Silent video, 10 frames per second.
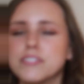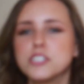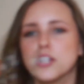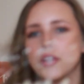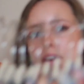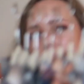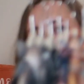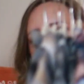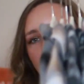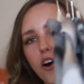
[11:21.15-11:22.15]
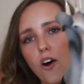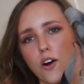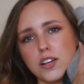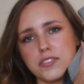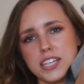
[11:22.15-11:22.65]
even show you guys
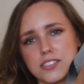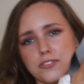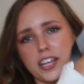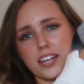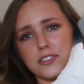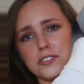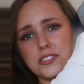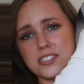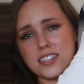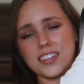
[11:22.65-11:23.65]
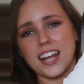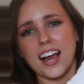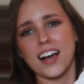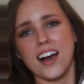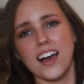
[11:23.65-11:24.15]
all of these flannels that
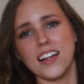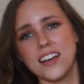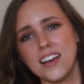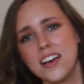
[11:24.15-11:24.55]
I got.